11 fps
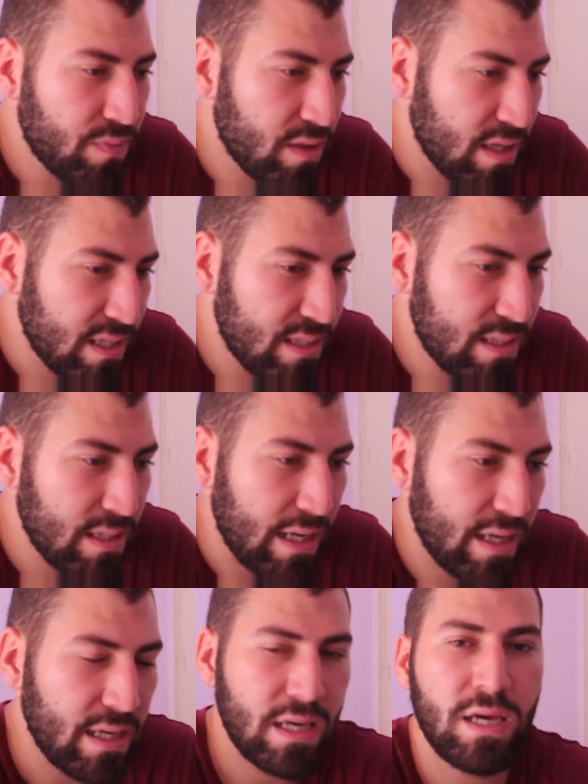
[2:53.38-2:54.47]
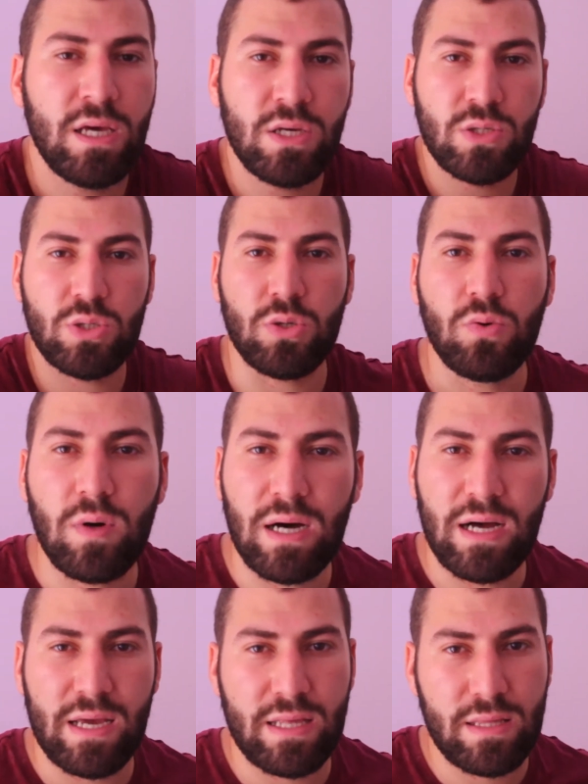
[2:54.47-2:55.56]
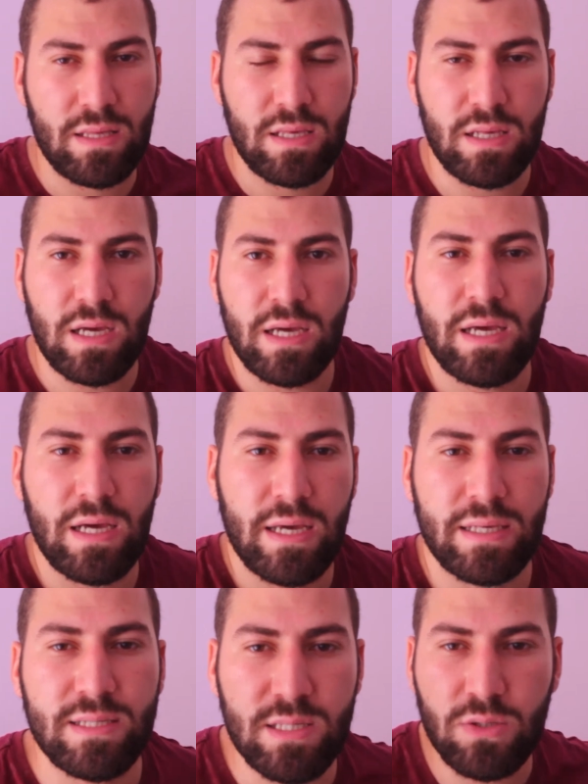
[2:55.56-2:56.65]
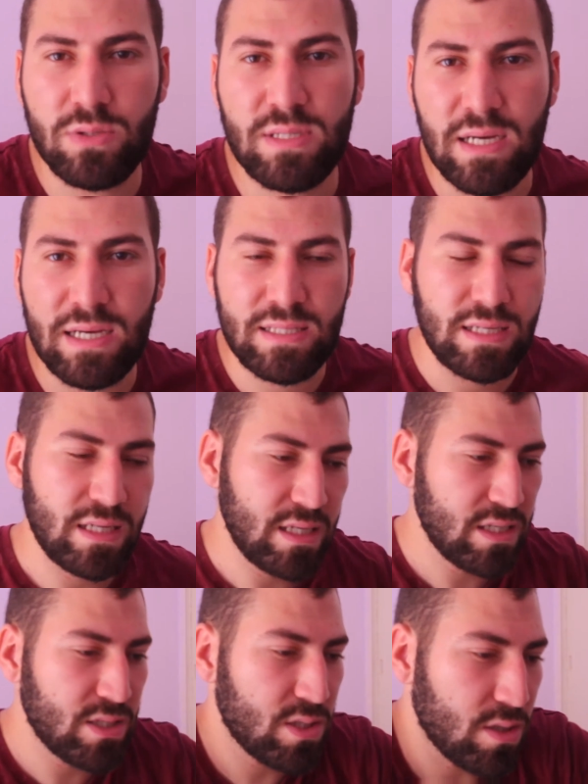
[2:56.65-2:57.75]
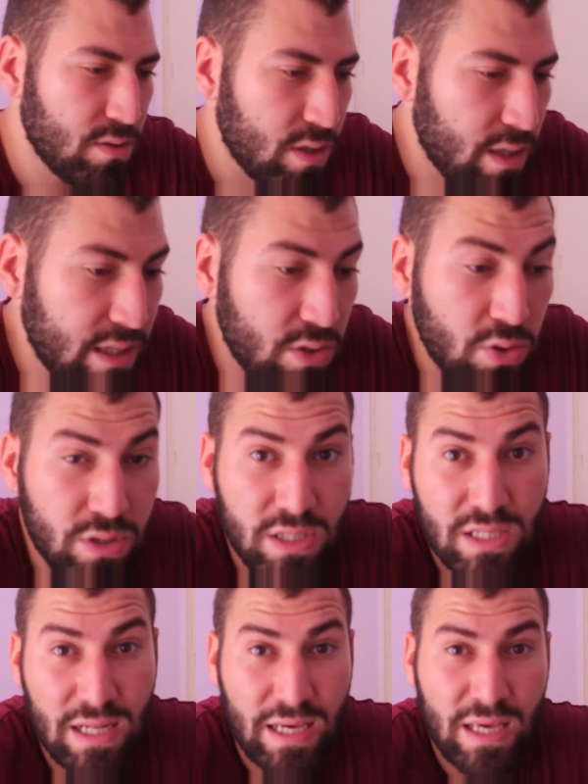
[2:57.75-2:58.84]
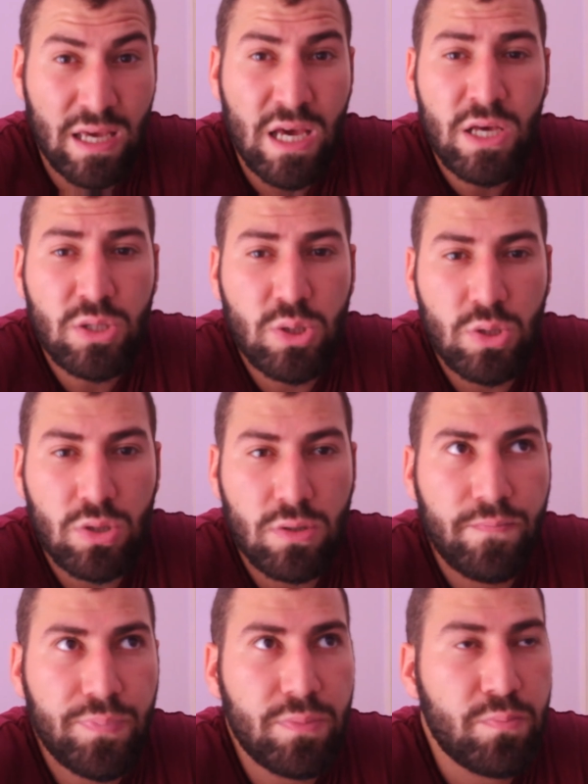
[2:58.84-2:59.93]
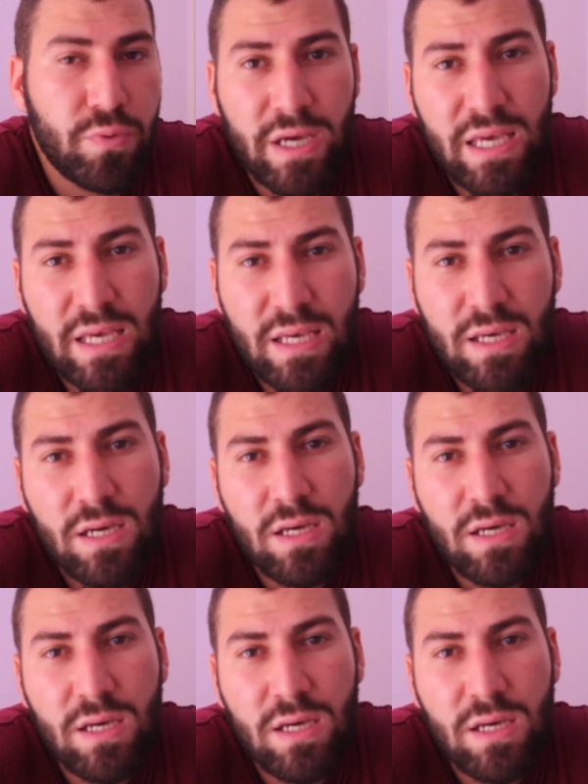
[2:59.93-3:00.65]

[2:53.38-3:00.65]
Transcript: that's so wide and so tight in here, so in order to break